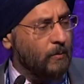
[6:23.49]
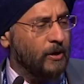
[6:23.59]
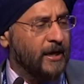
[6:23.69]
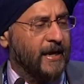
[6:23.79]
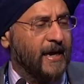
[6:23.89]

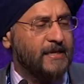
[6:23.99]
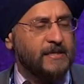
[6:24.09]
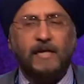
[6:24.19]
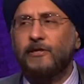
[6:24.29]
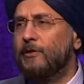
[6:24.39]
What I can
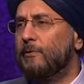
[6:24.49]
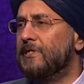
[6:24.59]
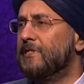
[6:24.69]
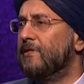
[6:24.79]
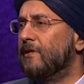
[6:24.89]
tell you
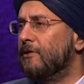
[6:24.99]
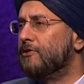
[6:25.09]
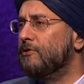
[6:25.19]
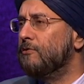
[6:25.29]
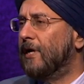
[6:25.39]
is that there are
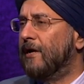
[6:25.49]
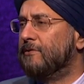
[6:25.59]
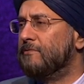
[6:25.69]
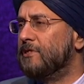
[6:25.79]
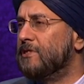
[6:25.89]
two
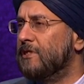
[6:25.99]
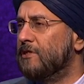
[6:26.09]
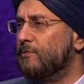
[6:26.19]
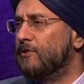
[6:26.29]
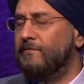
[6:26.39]

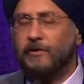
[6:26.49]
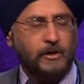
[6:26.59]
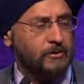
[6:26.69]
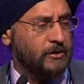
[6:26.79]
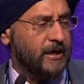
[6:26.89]
characteristics which are
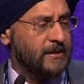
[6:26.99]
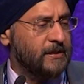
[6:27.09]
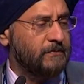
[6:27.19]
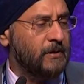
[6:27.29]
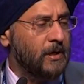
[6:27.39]
very
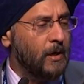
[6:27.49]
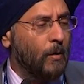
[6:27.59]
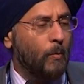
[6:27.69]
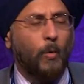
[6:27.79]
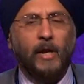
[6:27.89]
attractive.
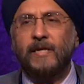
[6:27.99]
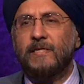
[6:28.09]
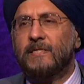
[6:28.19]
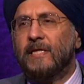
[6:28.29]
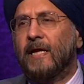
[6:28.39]
One
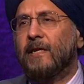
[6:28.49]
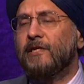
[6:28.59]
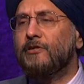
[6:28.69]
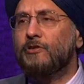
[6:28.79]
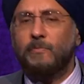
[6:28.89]
is that
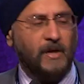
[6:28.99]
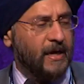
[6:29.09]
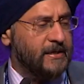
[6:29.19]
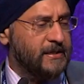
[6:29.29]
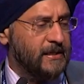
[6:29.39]

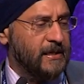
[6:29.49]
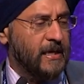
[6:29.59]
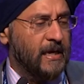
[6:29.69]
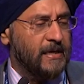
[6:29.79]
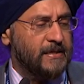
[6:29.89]
yttrium-90
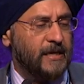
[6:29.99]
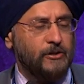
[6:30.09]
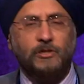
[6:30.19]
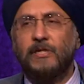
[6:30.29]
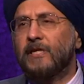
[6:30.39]

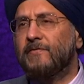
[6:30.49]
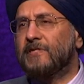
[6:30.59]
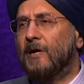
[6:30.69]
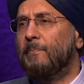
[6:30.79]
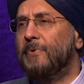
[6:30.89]
essentially
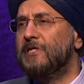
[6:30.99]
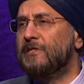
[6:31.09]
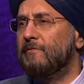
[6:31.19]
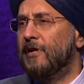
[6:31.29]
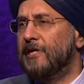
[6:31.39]
gives out
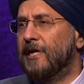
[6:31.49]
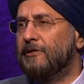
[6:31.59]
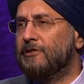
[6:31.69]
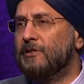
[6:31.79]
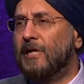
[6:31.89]
beta
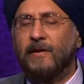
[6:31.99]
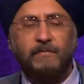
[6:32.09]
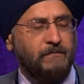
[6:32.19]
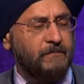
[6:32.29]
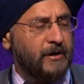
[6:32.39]
radiation
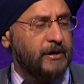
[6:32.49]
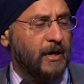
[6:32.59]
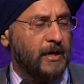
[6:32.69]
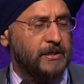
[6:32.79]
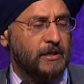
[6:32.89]
and very
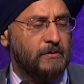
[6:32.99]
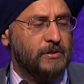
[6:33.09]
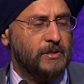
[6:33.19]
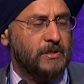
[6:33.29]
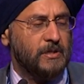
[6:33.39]
high
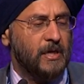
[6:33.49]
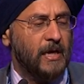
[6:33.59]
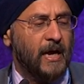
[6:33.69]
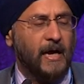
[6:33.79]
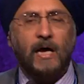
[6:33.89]
doses
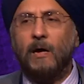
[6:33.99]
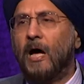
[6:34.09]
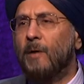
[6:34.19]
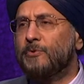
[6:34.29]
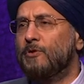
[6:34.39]

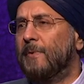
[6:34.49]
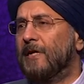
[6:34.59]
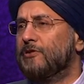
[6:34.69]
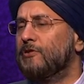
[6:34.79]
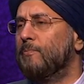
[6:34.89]
up to
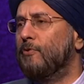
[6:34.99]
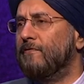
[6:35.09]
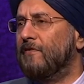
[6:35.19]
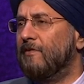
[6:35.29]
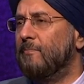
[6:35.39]
about
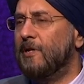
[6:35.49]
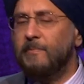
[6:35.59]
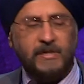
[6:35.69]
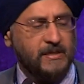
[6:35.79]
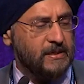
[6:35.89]
2.5
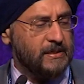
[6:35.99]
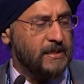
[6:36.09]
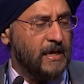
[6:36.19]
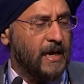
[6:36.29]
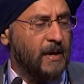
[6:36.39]
millimeters,
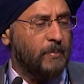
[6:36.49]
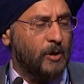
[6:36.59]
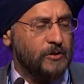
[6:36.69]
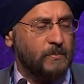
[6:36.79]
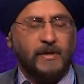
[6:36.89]

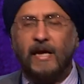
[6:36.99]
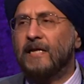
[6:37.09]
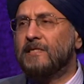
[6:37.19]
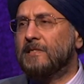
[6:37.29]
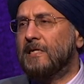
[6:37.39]
possibly
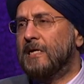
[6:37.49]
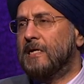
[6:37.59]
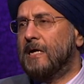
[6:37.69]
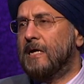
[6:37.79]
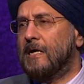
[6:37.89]
as
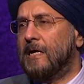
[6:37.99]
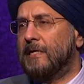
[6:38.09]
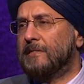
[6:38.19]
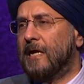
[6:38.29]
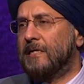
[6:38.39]
high
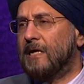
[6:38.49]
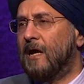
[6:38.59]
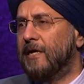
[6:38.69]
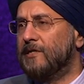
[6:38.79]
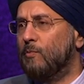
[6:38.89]

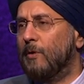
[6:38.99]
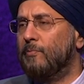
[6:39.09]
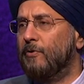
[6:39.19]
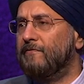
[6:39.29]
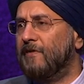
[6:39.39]
as
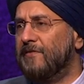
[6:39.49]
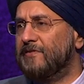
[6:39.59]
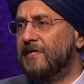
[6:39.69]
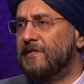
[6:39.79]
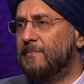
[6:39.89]
1.5
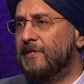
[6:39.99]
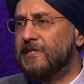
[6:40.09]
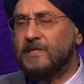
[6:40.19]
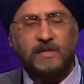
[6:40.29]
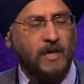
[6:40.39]

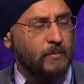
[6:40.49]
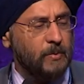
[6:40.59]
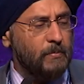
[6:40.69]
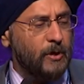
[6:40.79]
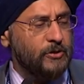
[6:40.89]
centimeters,
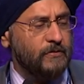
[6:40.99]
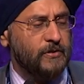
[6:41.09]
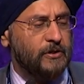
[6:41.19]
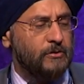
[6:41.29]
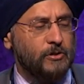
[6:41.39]
but most of the
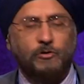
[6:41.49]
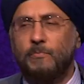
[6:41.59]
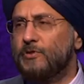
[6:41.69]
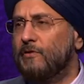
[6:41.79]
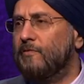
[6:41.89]
dose
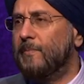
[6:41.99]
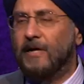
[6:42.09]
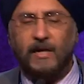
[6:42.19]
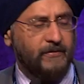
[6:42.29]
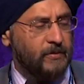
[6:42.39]
drops off
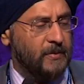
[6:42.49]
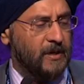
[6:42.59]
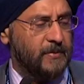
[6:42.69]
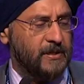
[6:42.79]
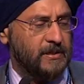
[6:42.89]
about 11
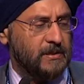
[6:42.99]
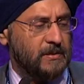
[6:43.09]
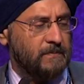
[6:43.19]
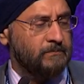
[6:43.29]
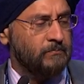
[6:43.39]
millimeters.